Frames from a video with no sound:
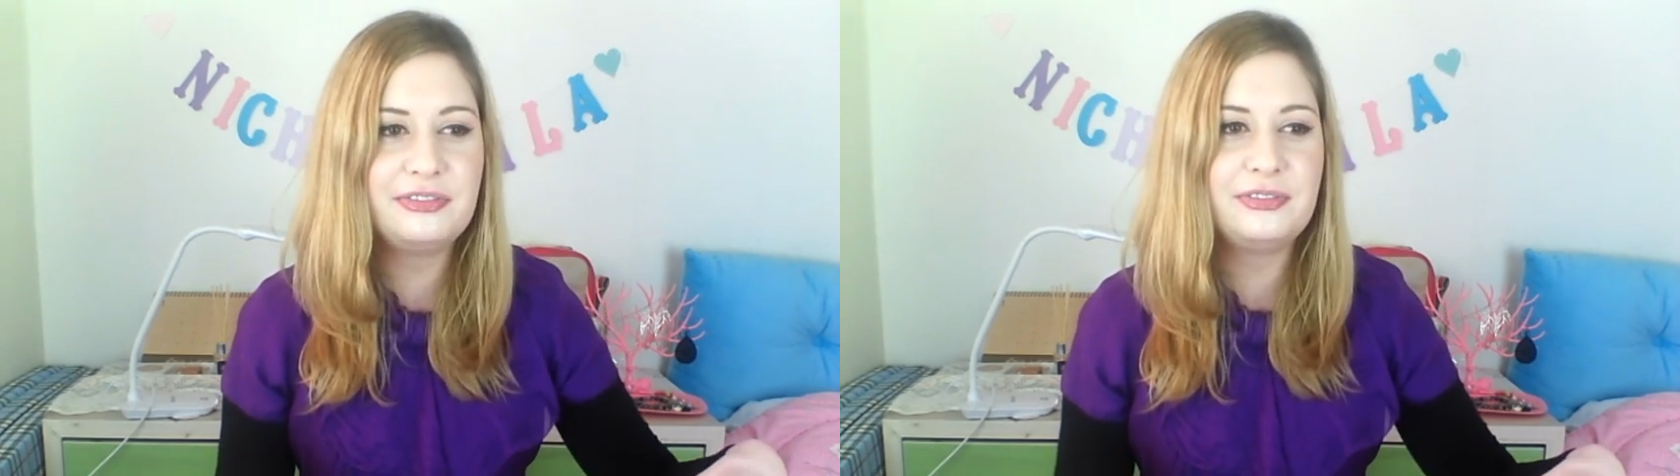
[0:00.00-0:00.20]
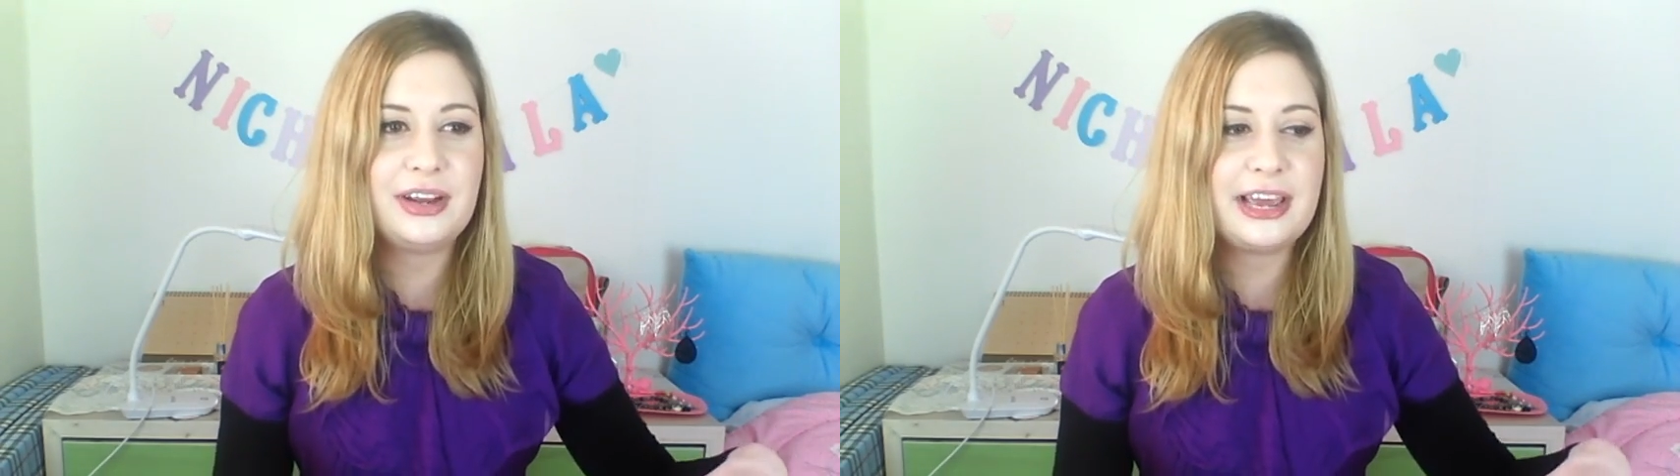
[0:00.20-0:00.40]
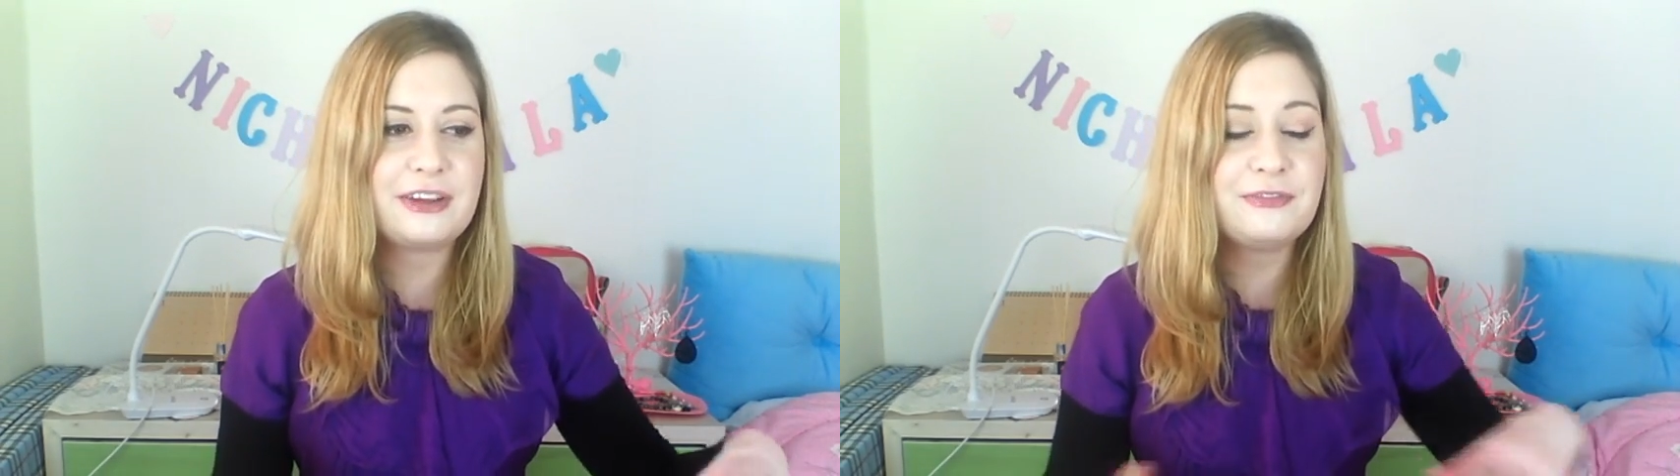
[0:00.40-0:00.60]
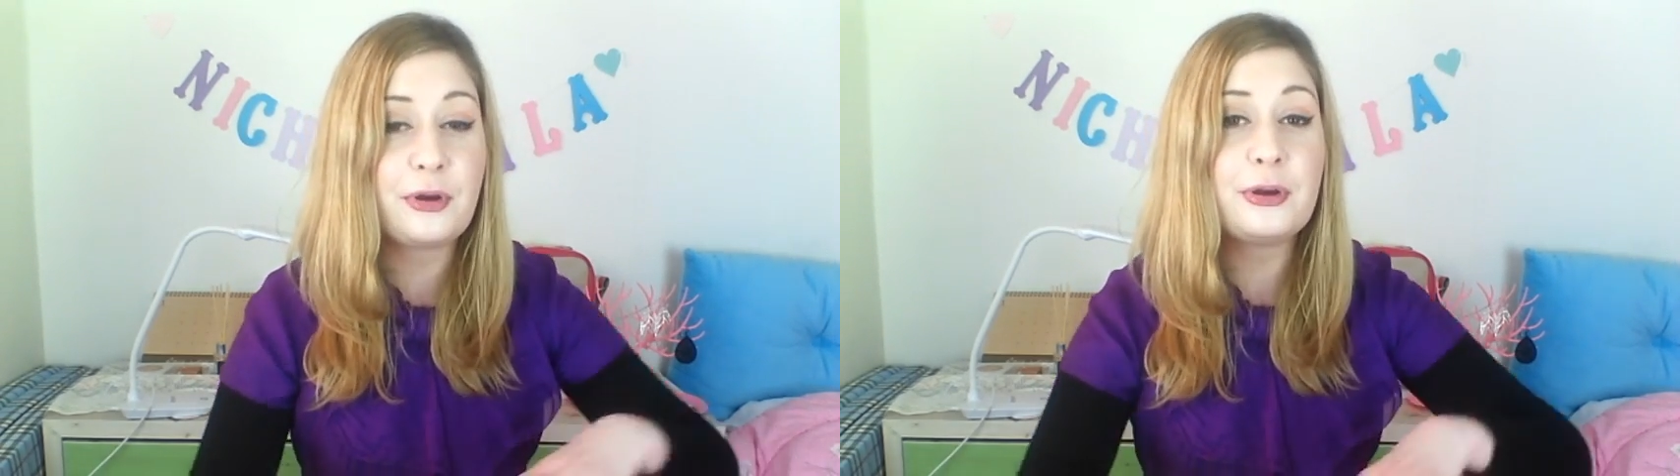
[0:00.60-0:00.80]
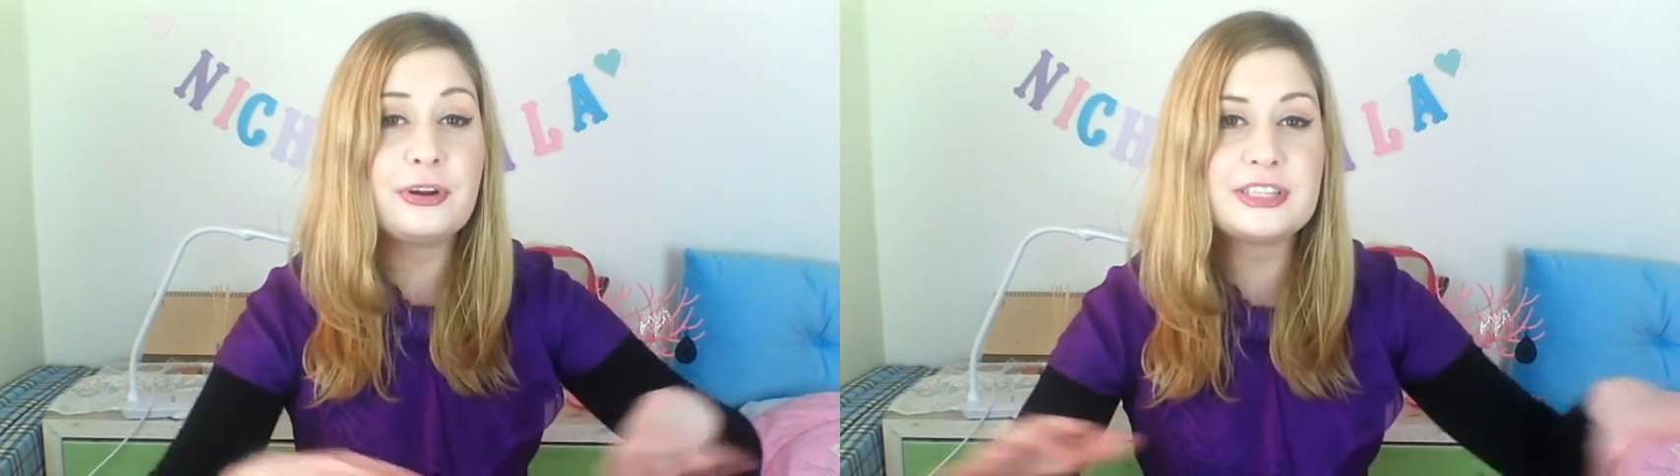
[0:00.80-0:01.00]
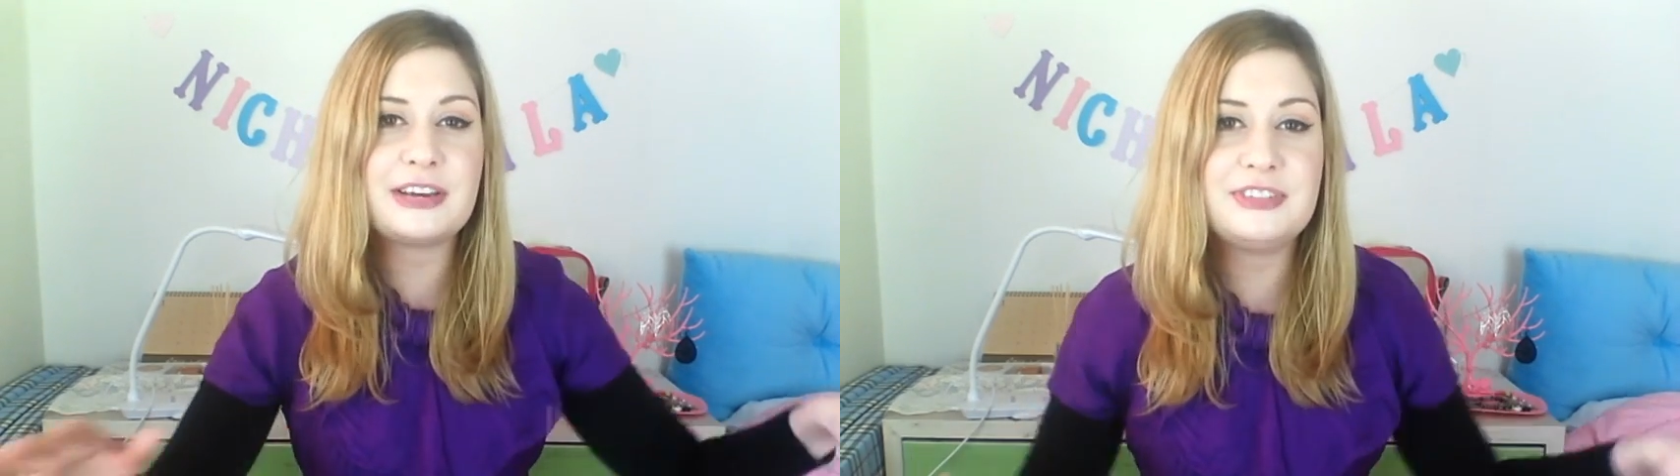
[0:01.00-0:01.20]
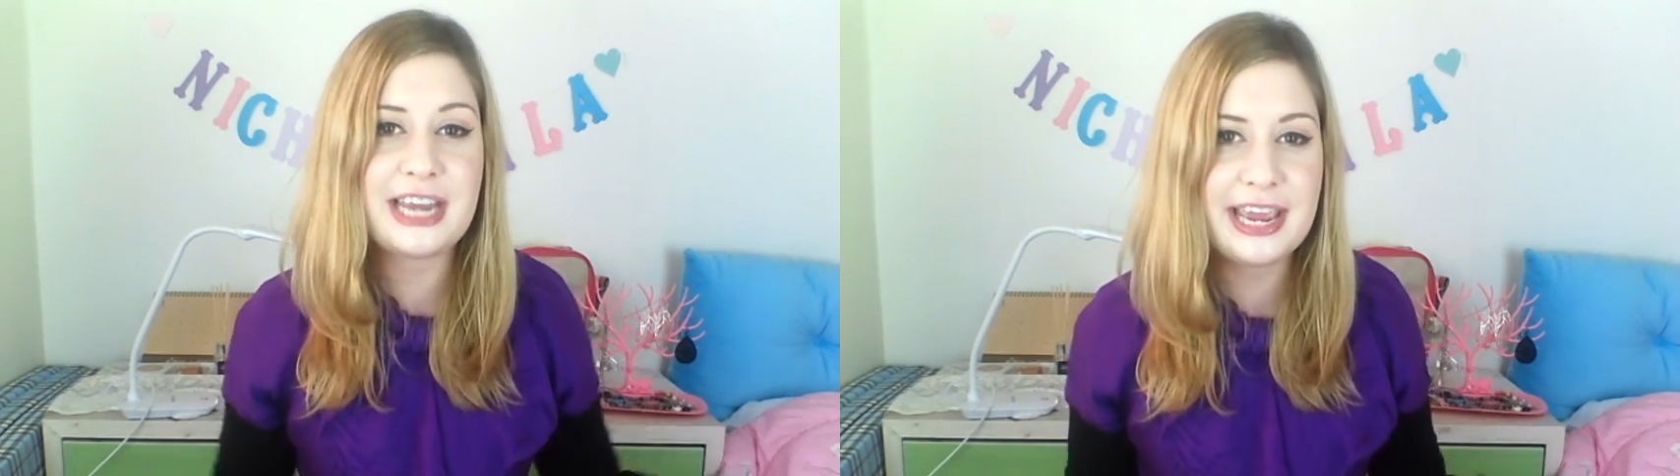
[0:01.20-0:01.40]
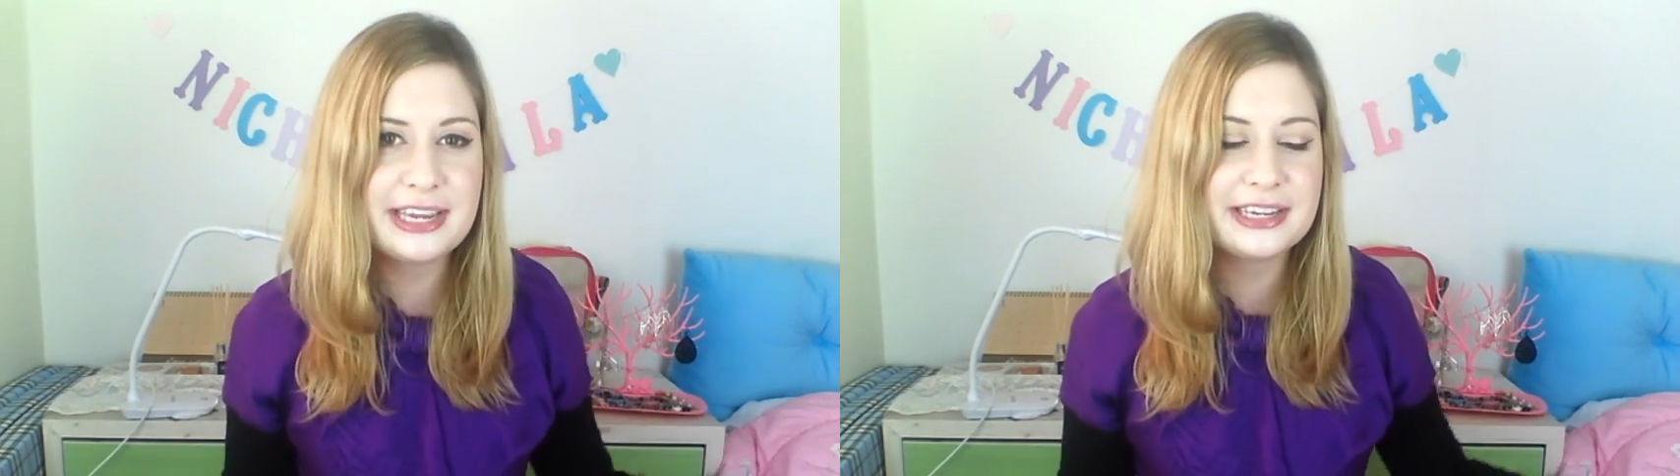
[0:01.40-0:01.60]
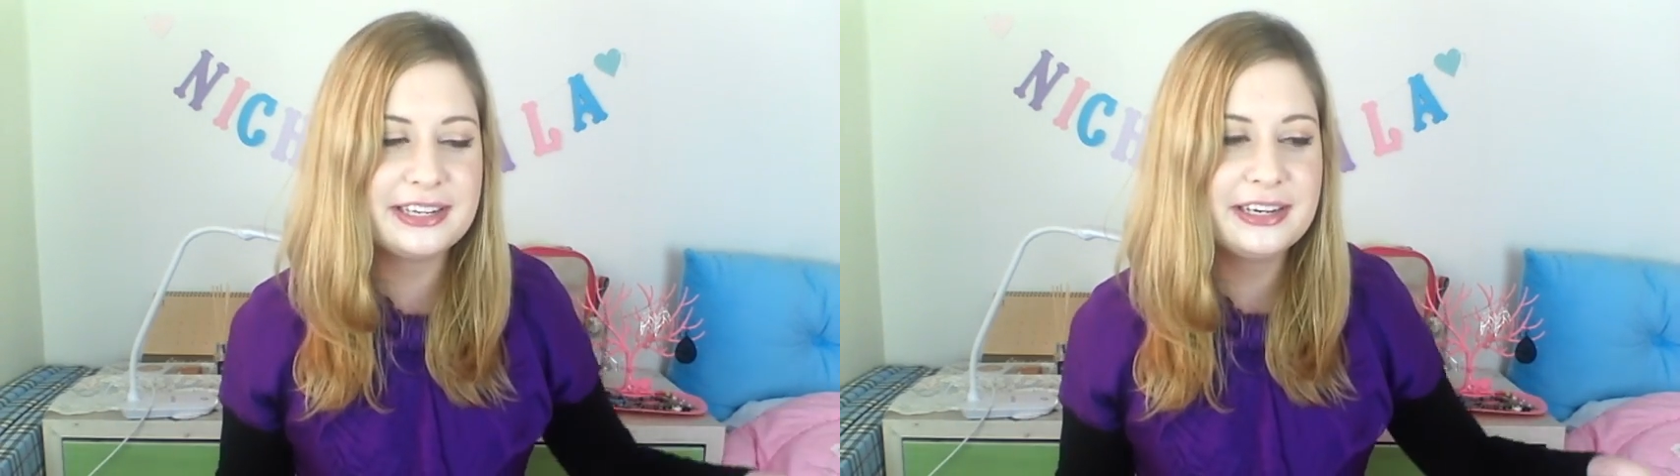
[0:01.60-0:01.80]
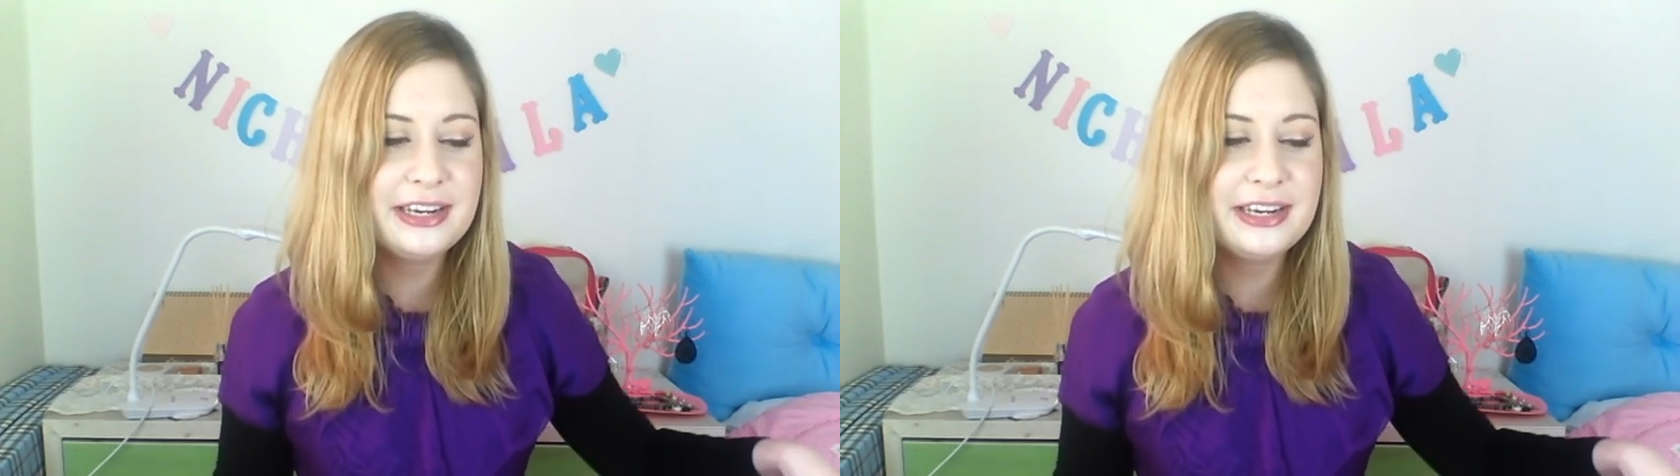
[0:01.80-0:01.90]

like photos I've taken